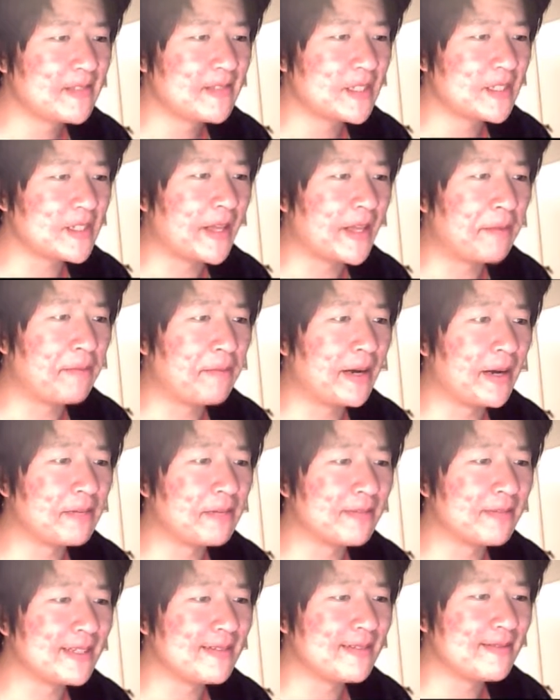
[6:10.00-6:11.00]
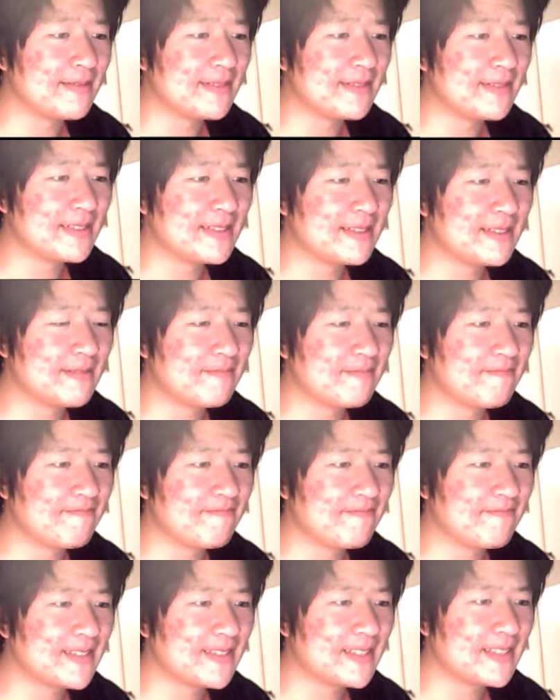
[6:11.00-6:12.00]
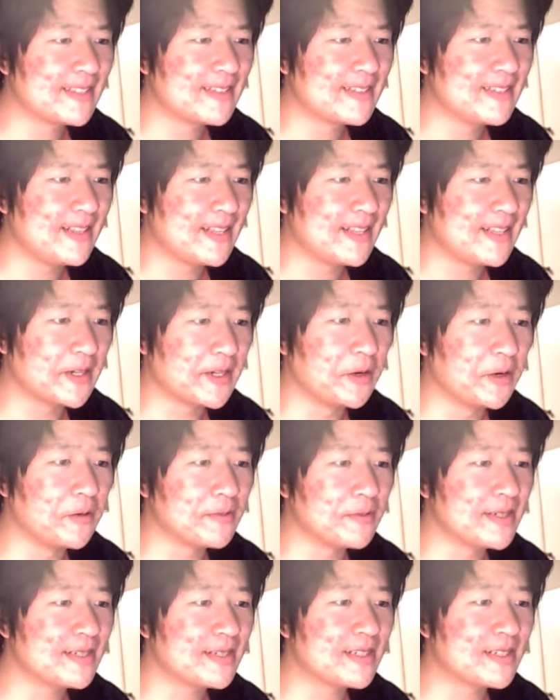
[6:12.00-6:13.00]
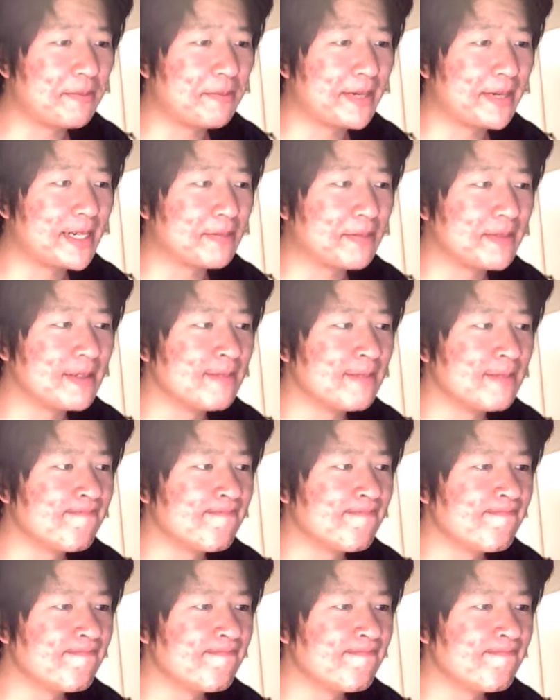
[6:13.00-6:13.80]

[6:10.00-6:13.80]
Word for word: Stop biting me. Let go of me. Stop biting me.